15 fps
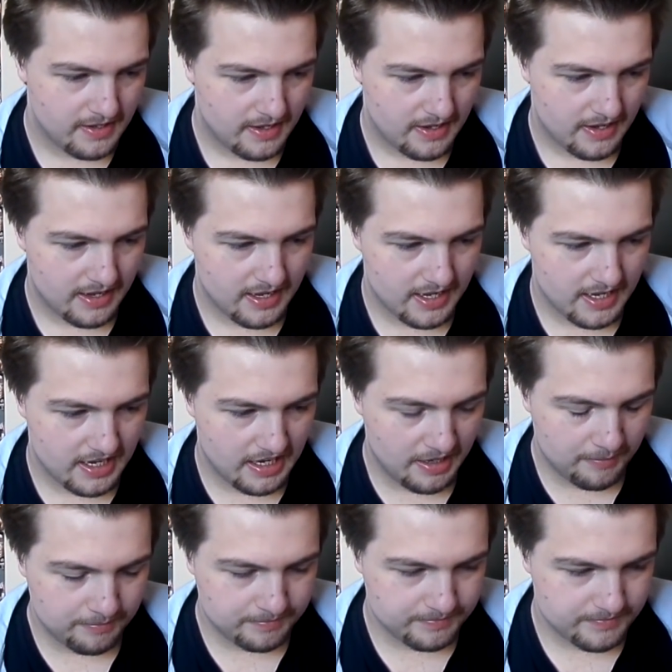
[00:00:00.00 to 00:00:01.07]

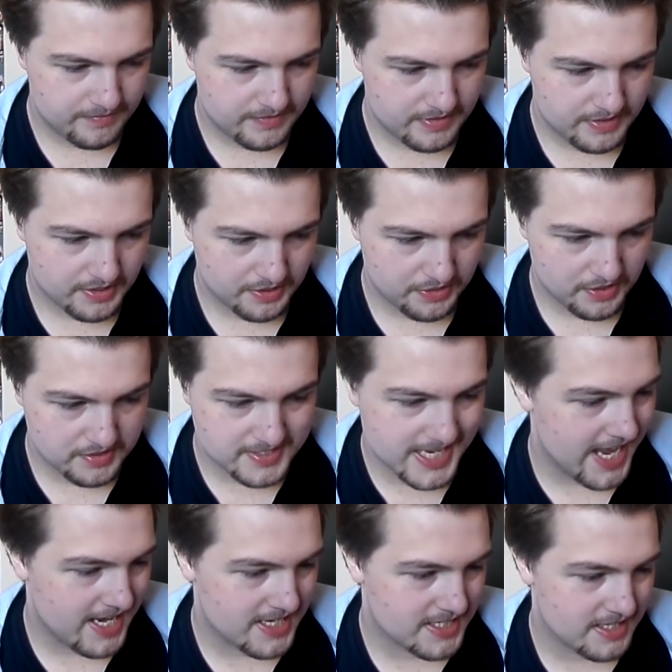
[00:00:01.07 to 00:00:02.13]
Um, the
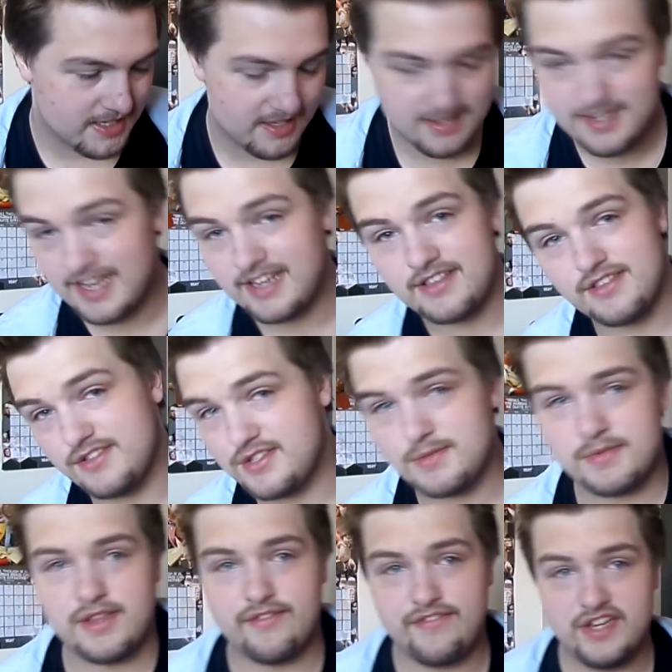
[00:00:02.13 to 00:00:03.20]
days, like
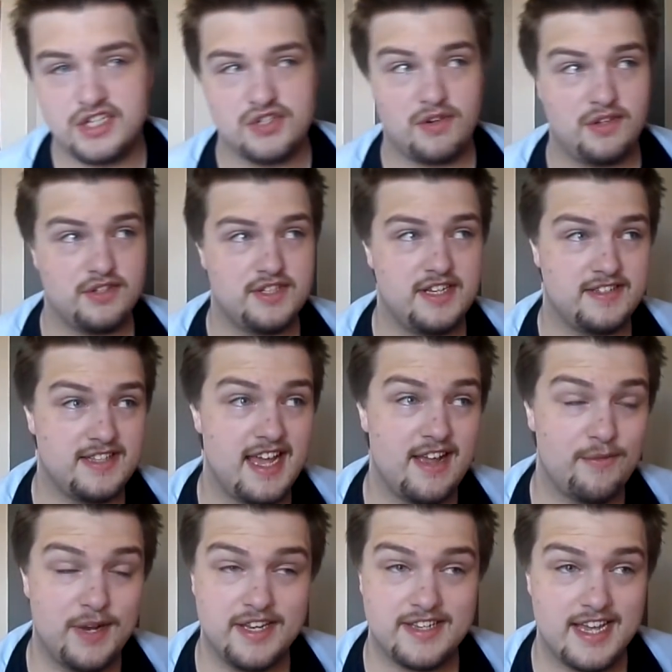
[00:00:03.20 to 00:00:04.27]
some of the visuals that
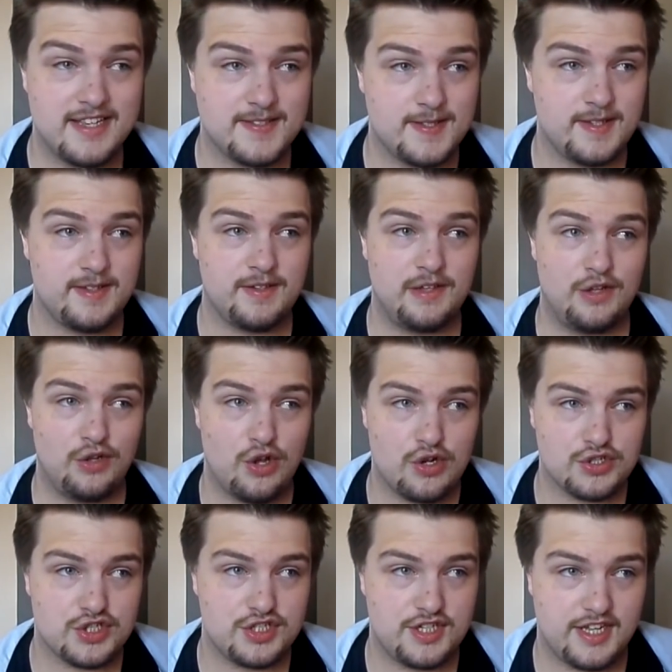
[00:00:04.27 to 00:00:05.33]
da- when Daisy
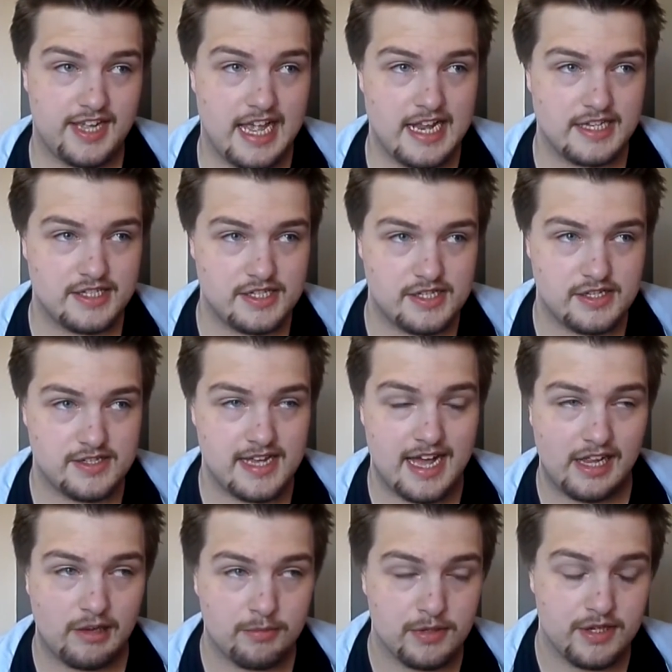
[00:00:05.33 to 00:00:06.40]
launched against
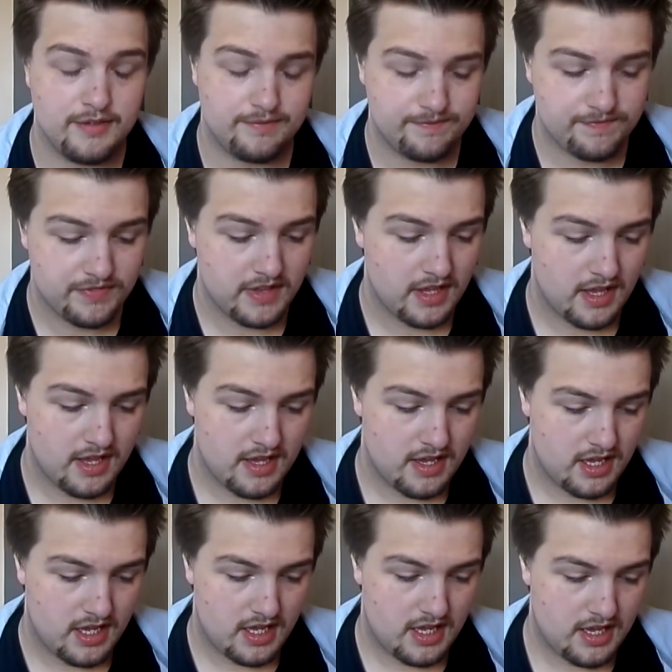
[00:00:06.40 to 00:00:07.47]
Talbot,
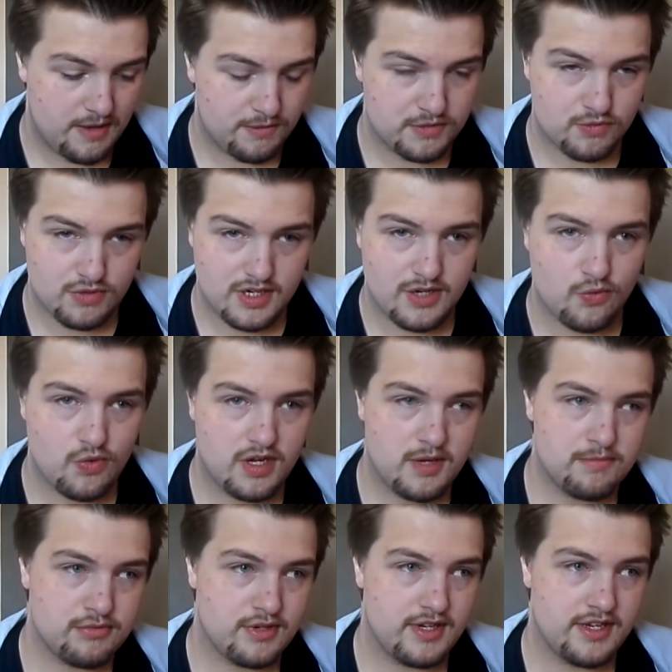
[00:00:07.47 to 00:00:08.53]
it was really, really
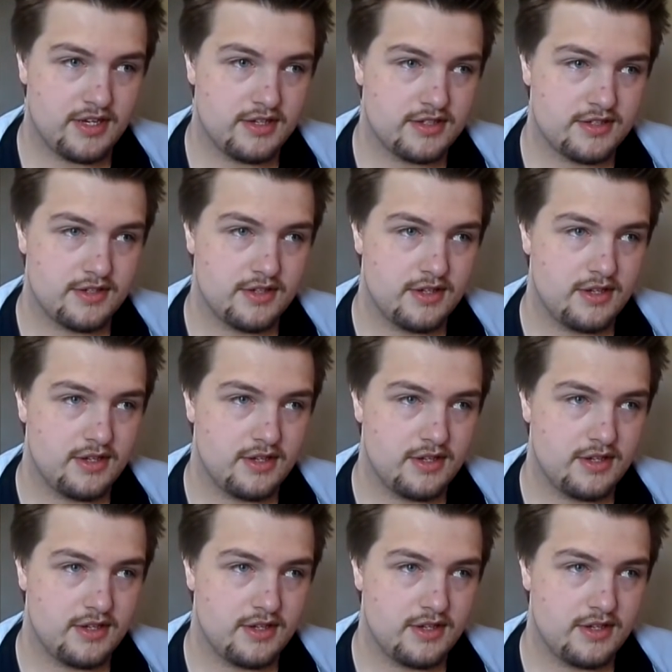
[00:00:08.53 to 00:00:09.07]
brilliant.